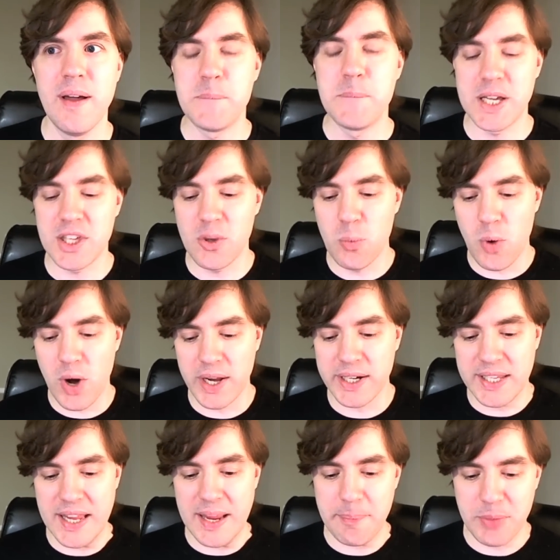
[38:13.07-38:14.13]
But you want to
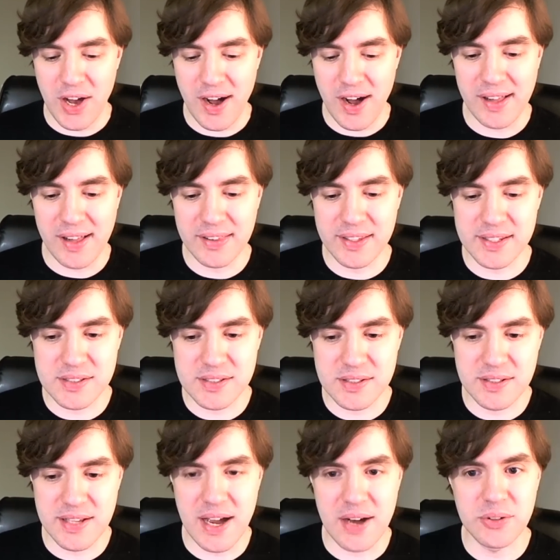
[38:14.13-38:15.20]
keep the hot
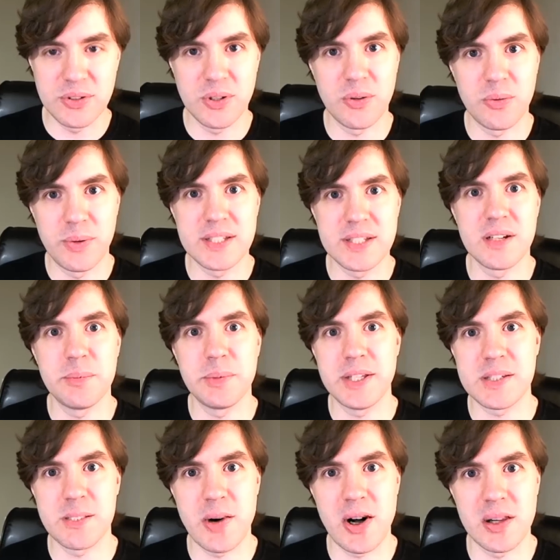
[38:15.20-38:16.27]
list down to a reasonably
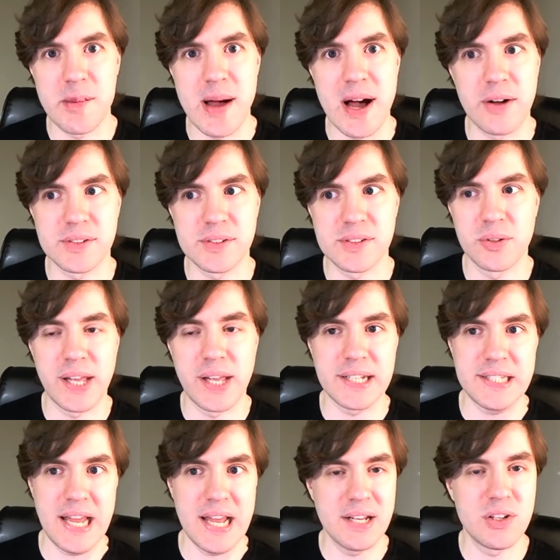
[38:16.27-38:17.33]
small amount, so like
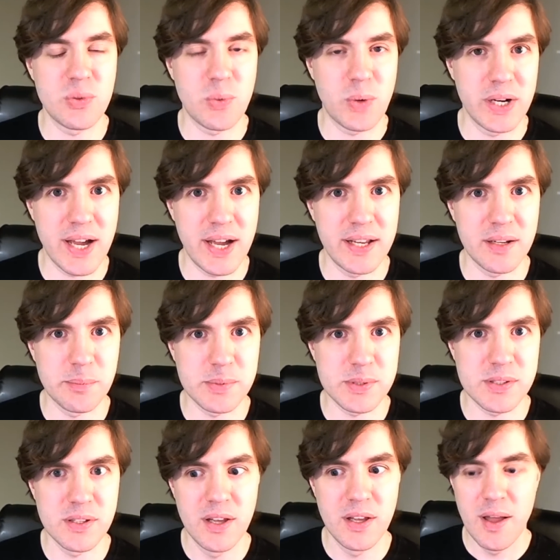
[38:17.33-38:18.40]
10 to 20
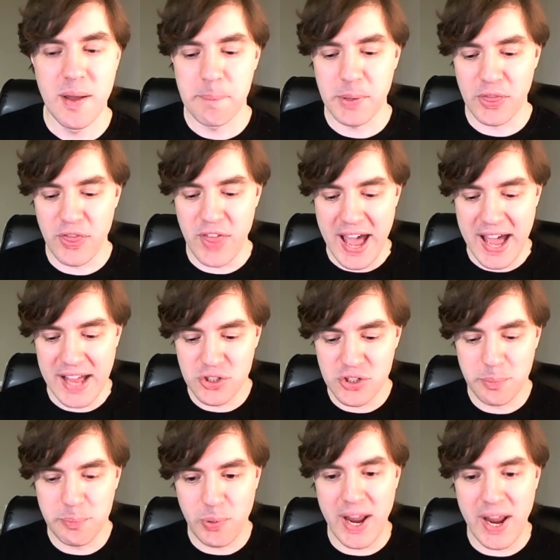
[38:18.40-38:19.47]
items. But that hmm.
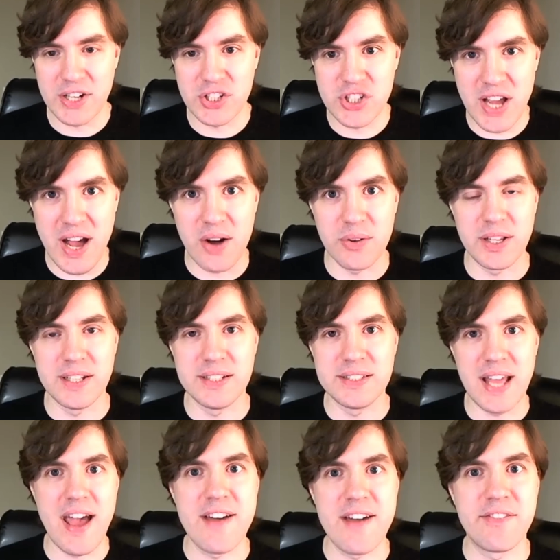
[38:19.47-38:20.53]
should branch out
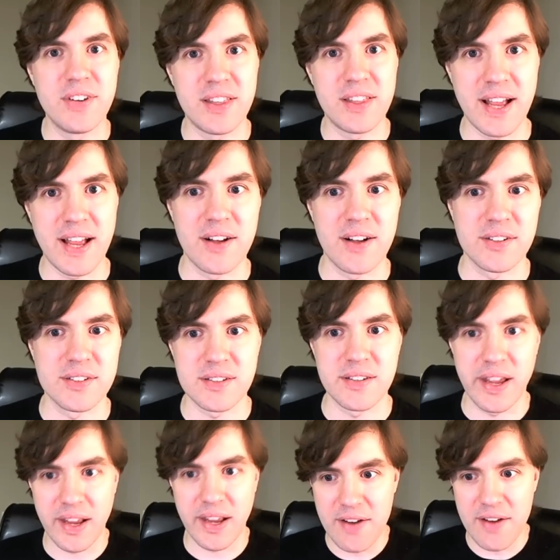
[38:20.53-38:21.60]
into everything else.
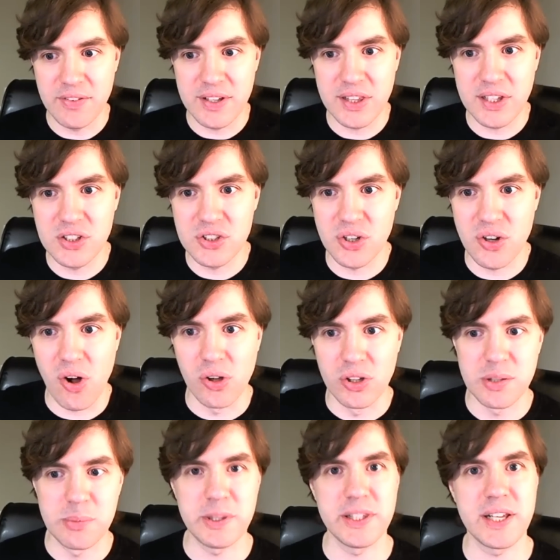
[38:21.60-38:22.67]
Like everything should
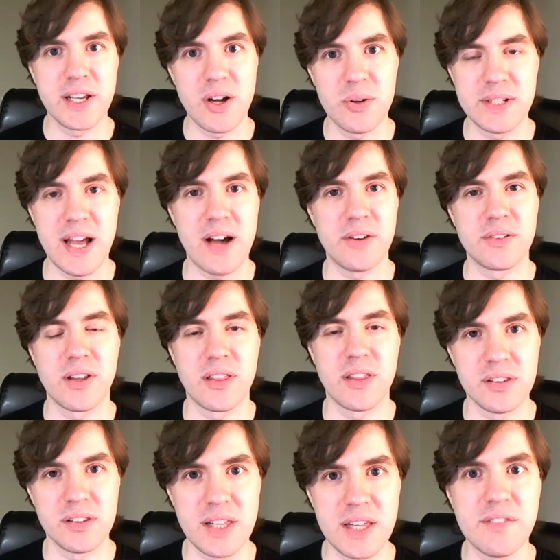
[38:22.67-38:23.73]
ultimately go down to the
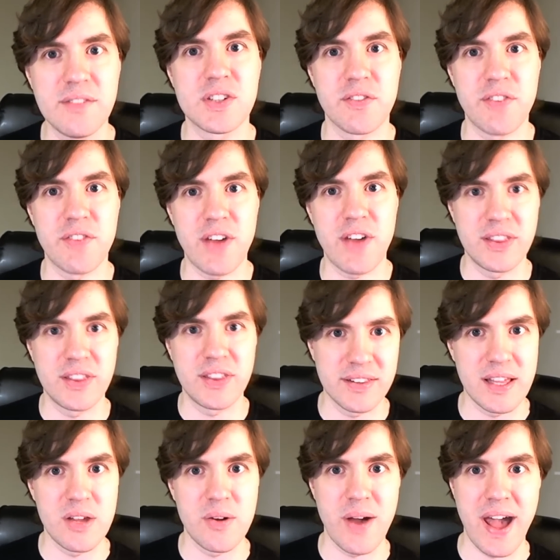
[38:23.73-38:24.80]
leaves of
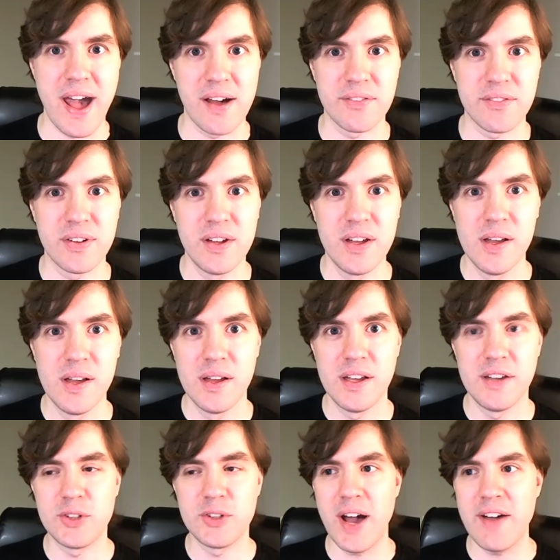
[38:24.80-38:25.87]
everything that you have.
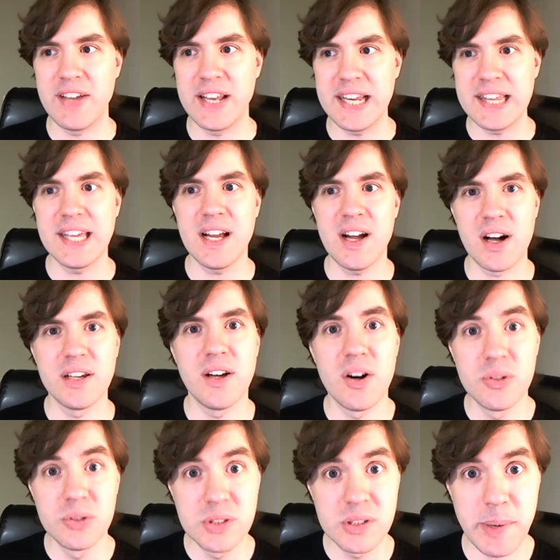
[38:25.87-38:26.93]
If you have anything
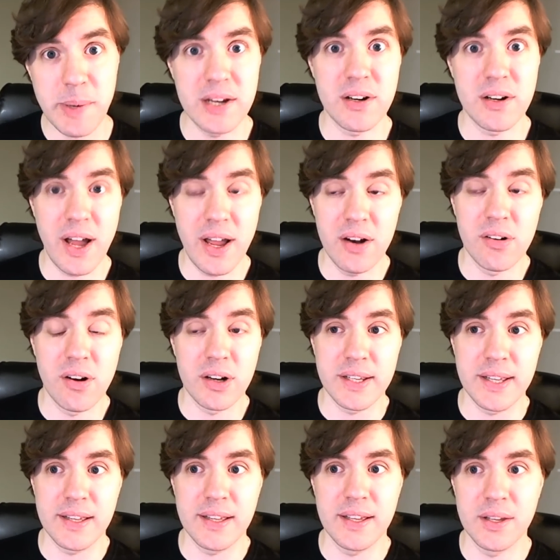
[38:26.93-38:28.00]
unowned by your
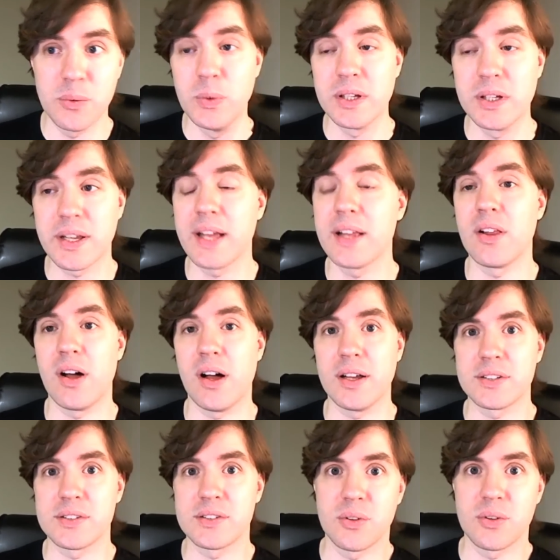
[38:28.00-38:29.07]
hierarchy, it will get
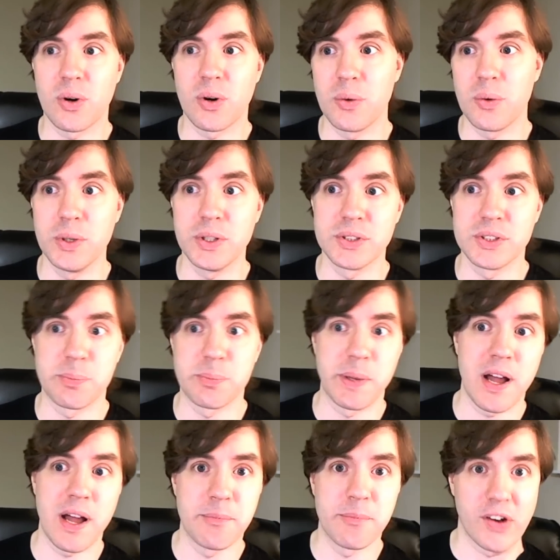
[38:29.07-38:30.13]
lost or it will just
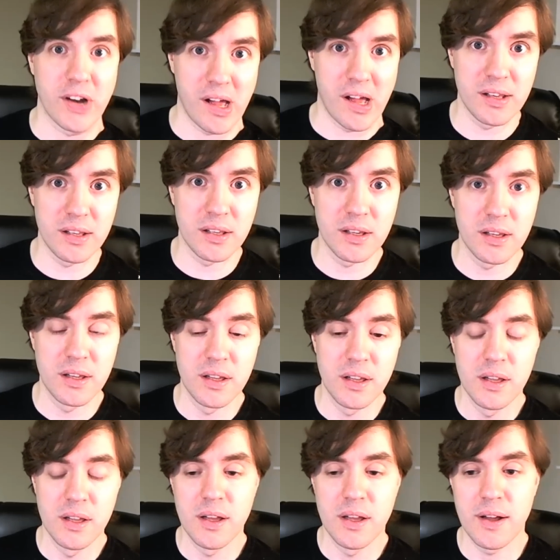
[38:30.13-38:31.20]
become forgotten.
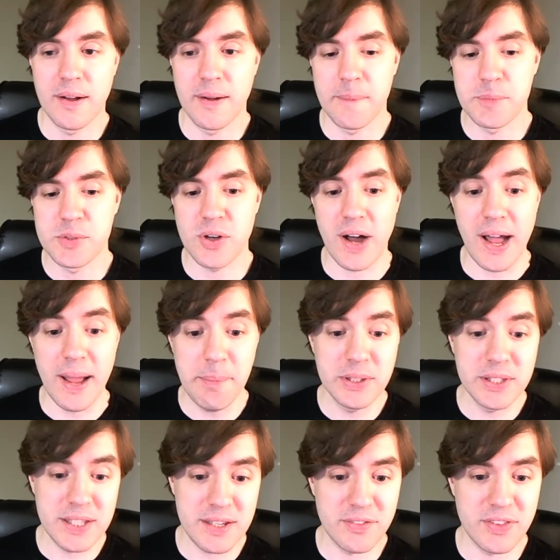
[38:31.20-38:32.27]
Um, so I
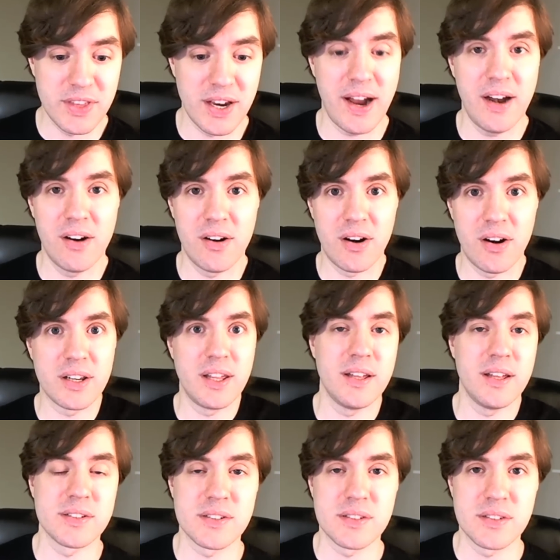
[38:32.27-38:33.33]
believe that hierarchy
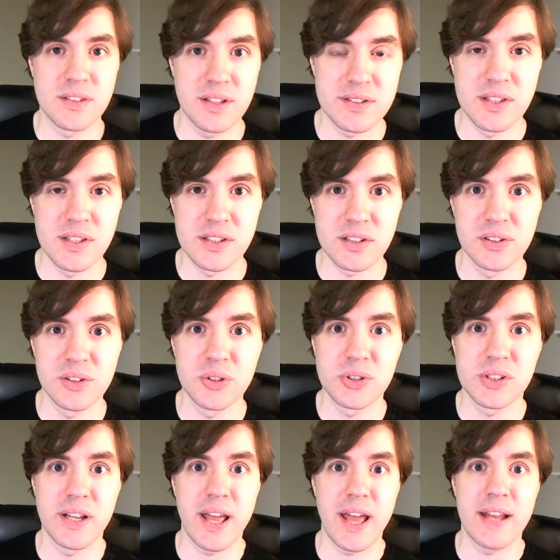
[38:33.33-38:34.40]
is, is the
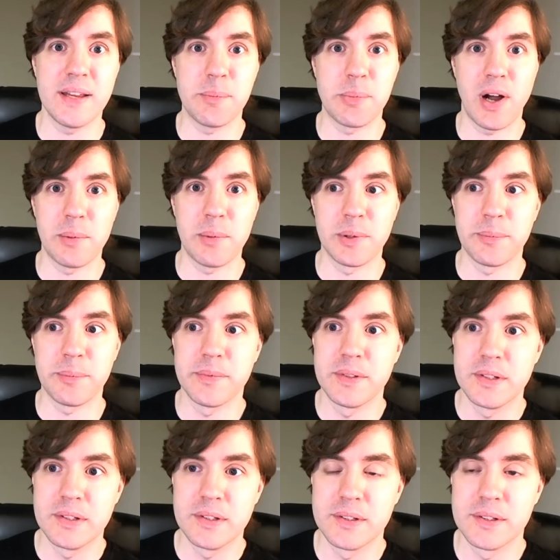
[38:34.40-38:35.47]
solution to any problem
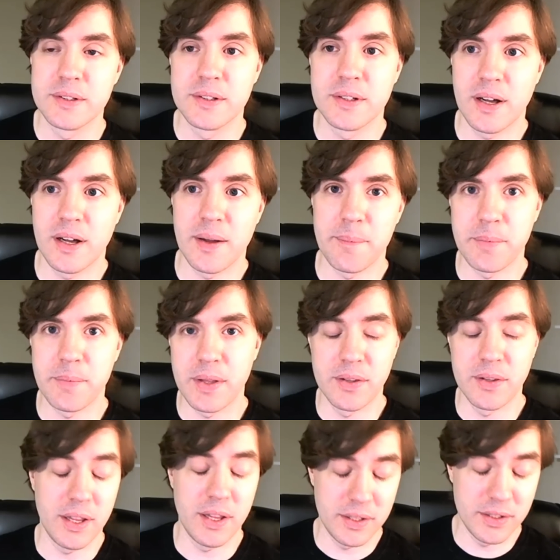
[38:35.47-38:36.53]
um,
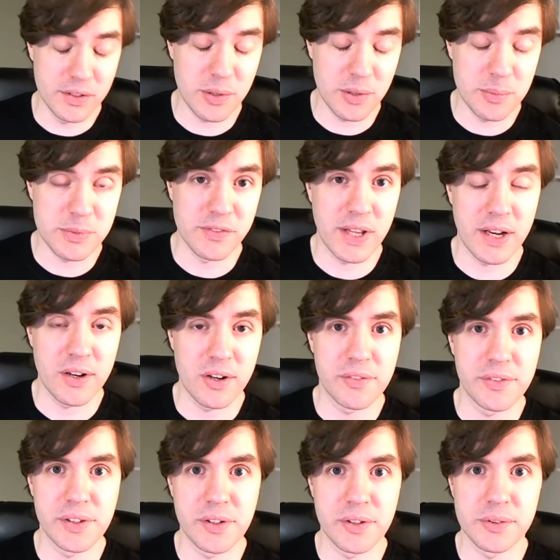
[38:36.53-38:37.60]
in terms of data
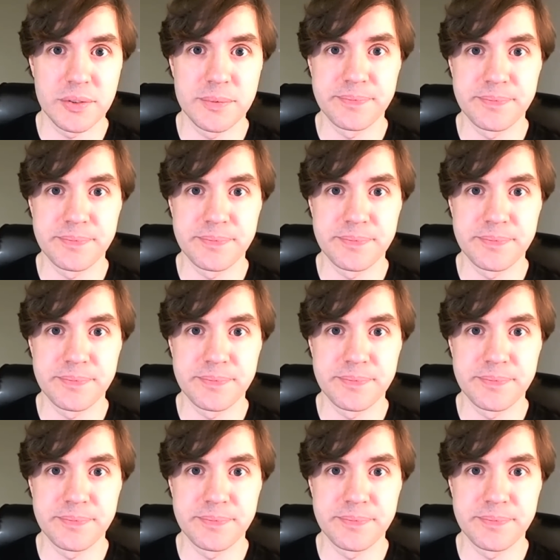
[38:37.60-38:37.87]
overload.